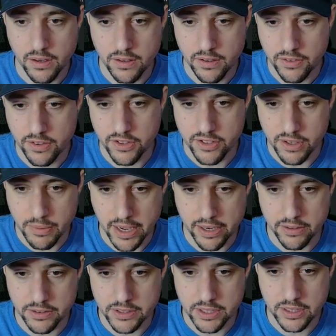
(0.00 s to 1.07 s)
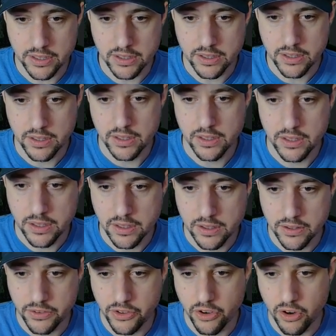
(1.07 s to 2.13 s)
System out
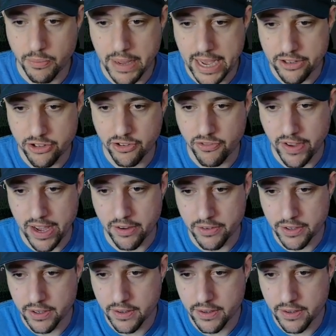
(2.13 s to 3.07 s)
no match found.